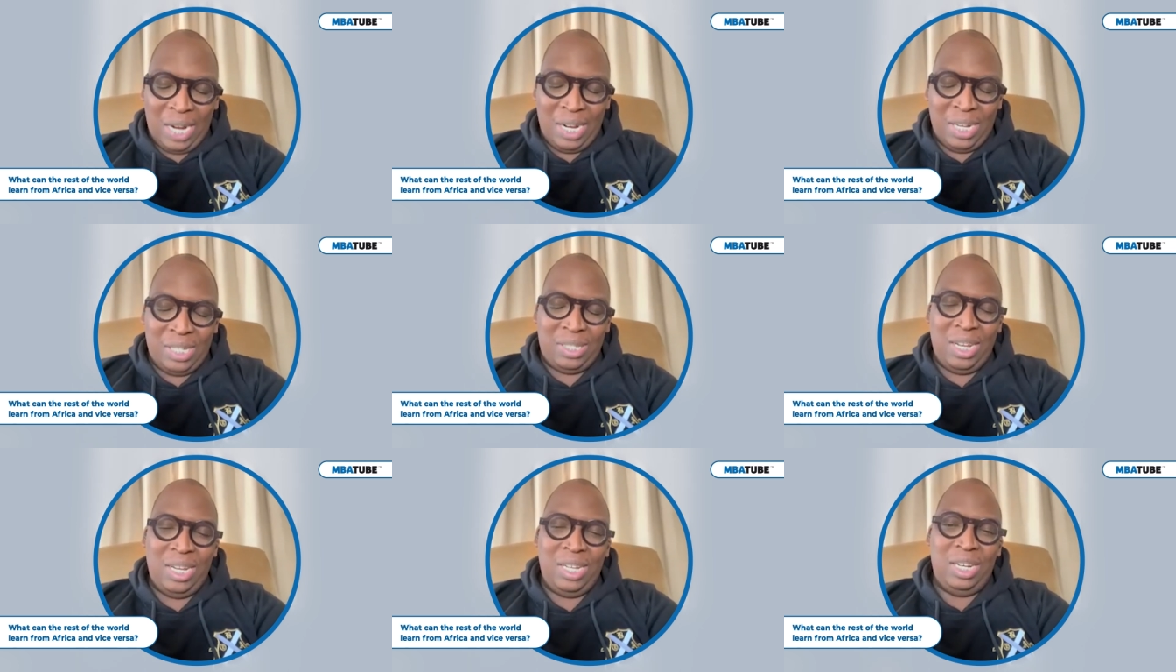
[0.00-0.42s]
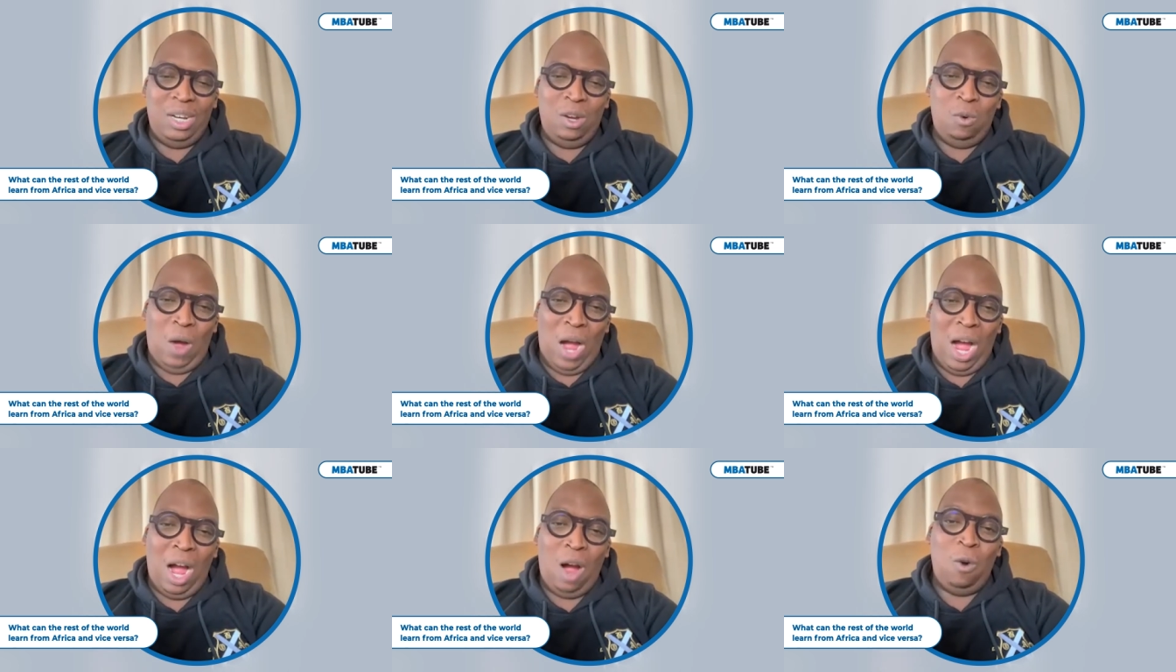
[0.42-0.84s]

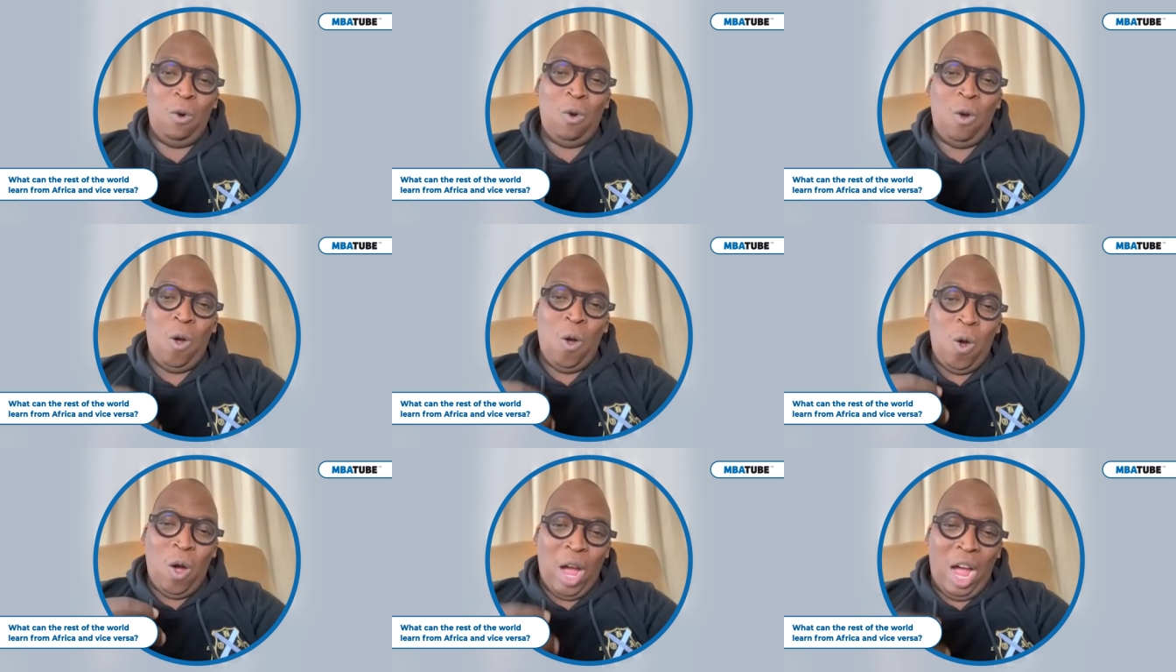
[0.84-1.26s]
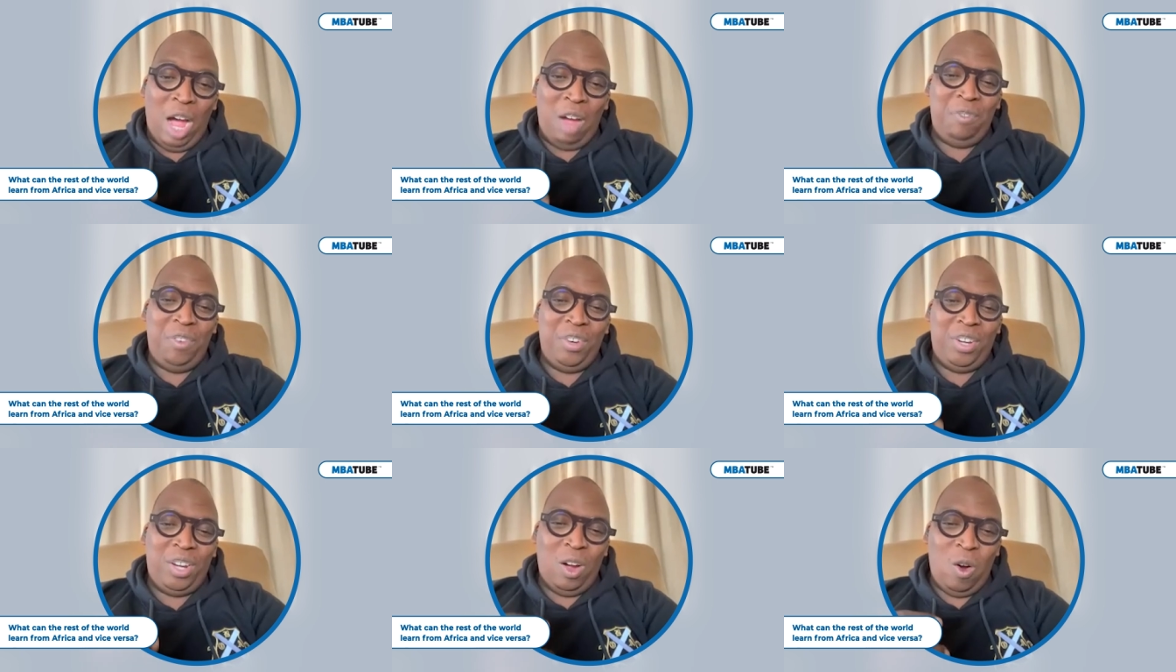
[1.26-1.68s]
understanding how
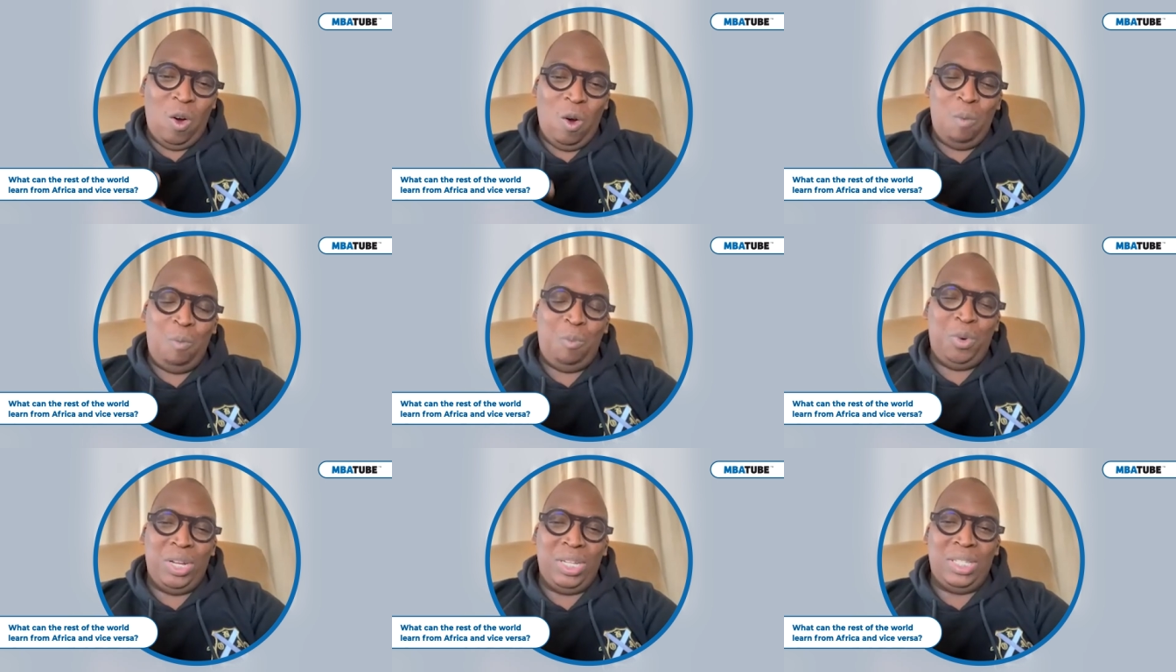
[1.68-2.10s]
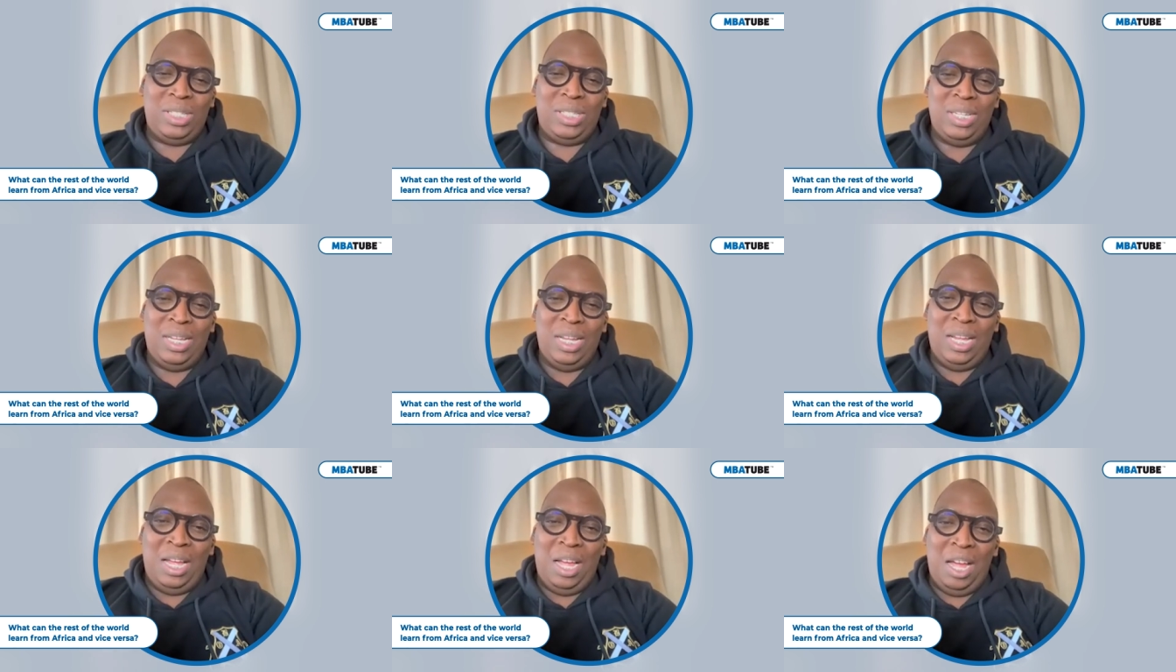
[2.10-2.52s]
Africa operates,